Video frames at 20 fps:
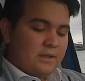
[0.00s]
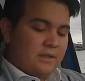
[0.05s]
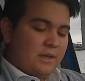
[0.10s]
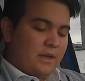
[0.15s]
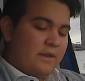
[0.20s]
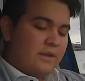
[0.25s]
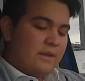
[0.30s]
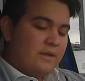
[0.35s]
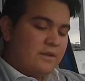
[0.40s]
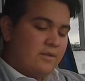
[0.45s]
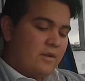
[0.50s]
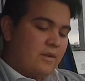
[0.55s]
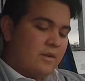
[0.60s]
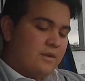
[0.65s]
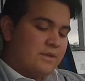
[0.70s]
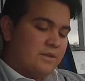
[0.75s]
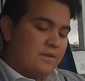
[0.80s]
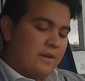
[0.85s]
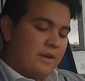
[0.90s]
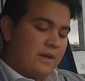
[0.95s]
And then you
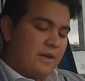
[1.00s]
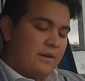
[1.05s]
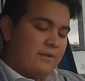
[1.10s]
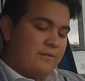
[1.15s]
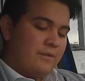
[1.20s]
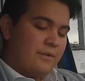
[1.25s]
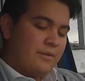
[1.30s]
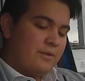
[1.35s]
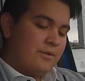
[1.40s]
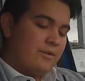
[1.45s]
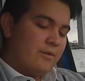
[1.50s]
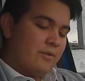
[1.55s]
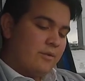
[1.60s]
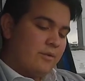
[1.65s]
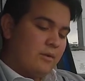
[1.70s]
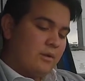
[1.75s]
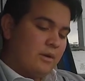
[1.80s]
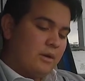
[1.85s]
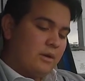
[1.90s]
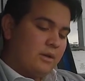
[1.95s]
also have
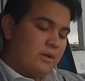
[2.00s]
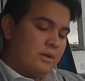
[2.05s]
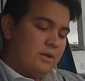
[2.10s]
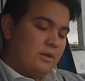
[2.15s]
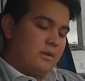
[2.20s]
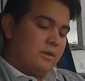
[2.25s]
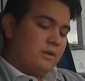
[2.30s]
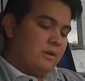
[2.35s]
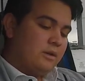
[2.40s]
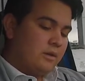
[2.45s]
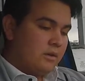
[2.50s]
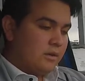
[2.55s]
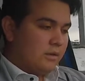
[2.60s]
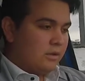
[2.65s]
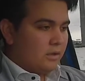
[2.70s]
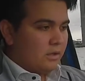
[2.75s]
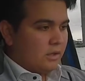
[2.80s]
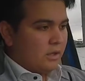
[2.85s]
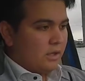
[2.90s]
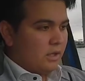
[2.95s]
your
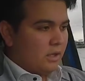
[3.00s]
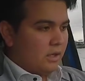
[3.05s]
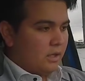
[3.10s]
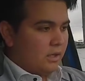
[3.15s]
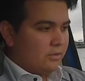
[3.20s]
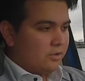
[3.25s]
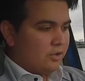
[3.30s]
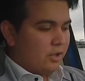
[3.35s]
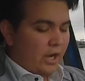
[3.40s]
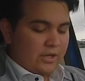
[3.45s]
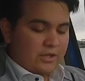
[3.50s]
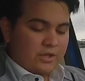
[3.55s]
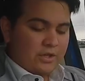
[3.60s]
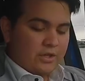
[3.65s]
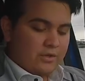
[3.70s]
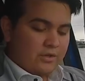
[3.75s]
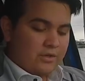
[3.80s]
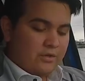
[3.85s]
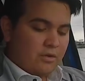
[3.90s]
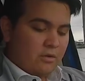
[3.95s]
traction
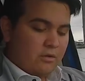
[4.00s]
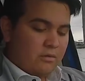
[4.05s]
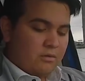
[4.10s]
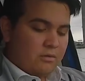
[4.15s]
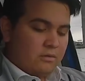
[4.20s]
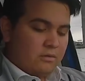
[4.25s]
control.